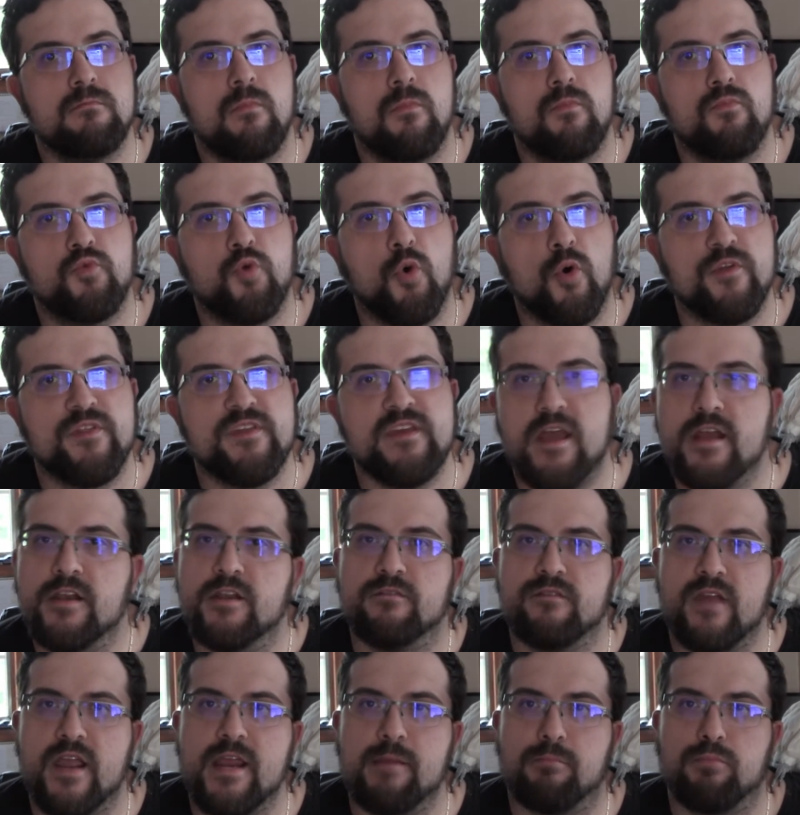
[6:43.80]
toward the end
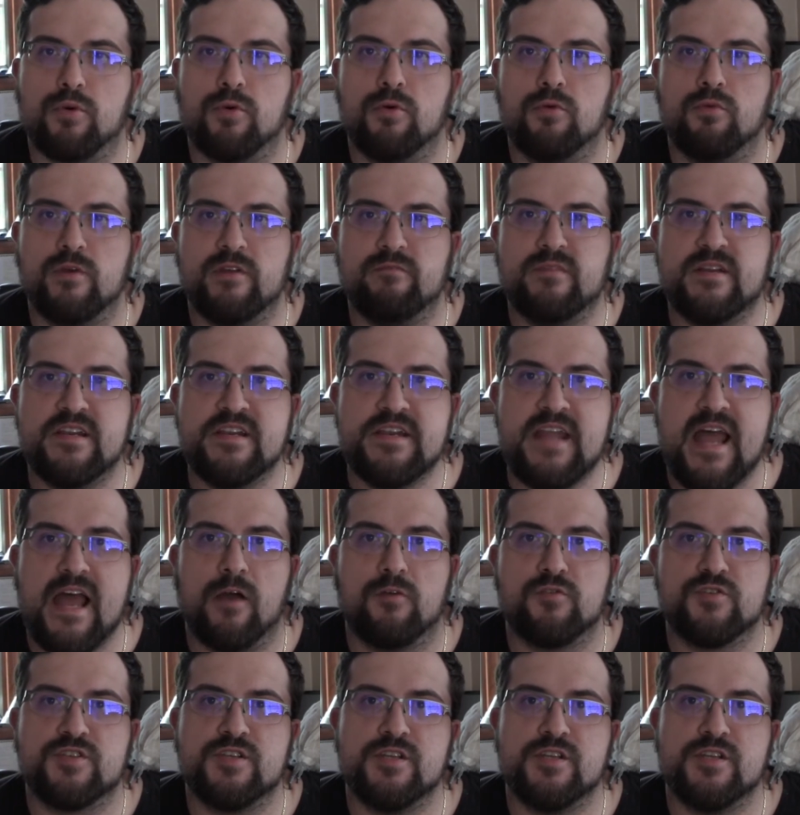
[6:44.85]
of April. We've been down